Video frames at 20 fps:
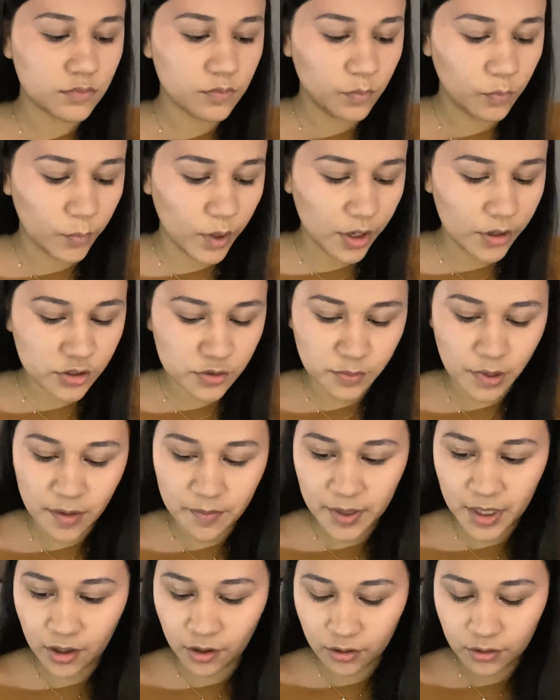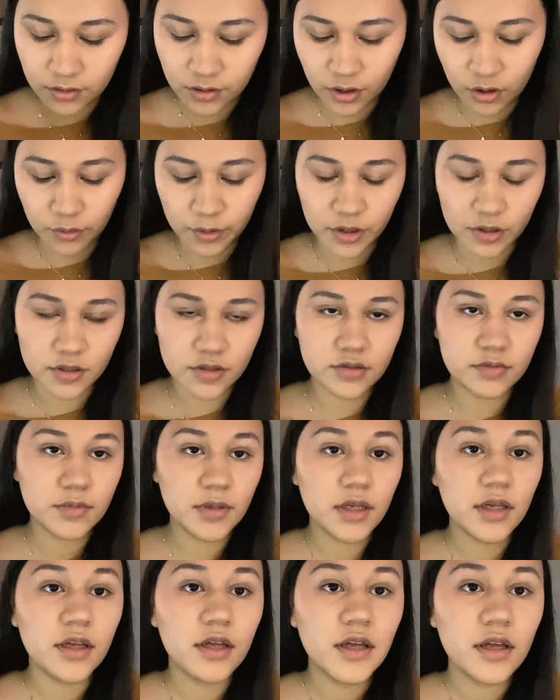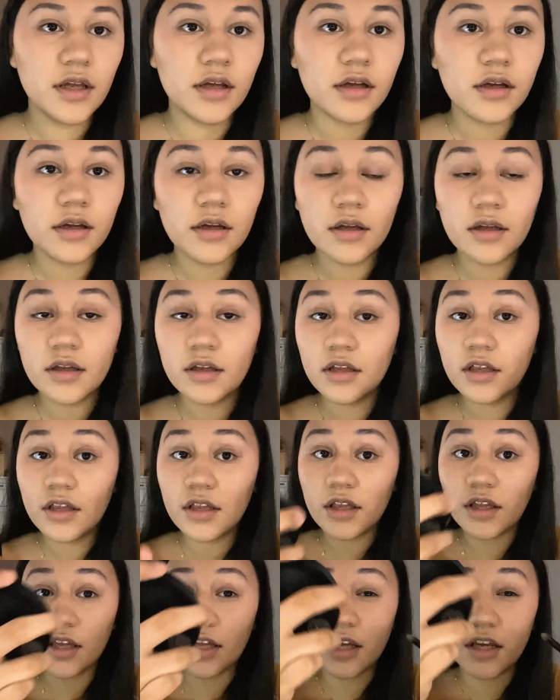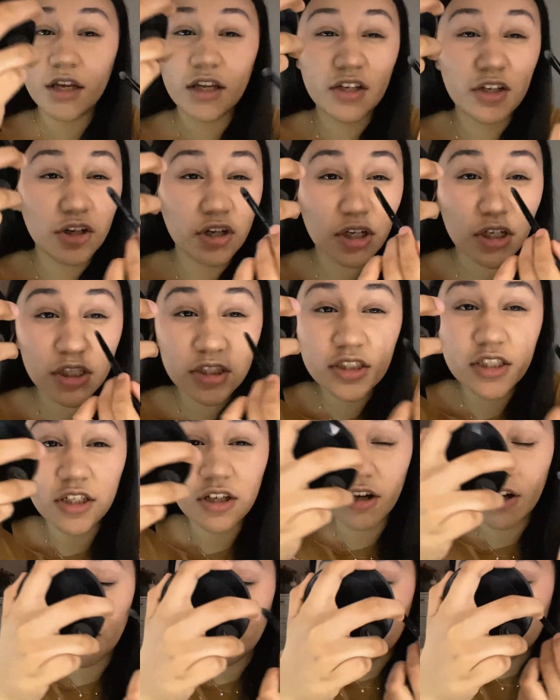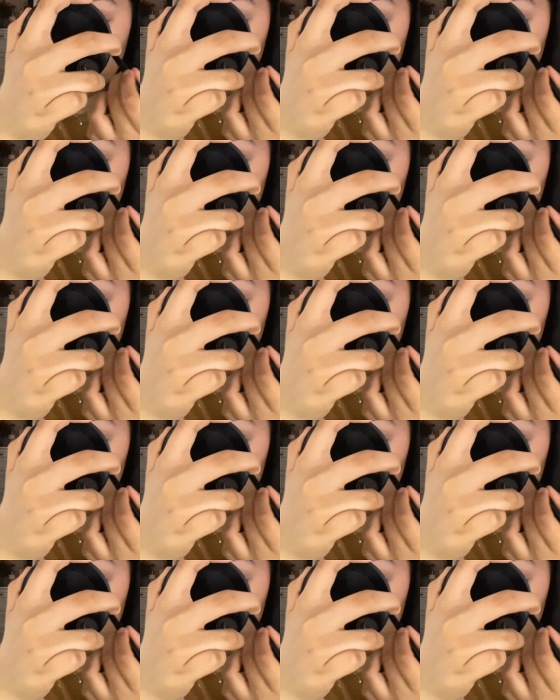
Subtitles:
Where's my mirror? Oh, here it is. And you're gonna take off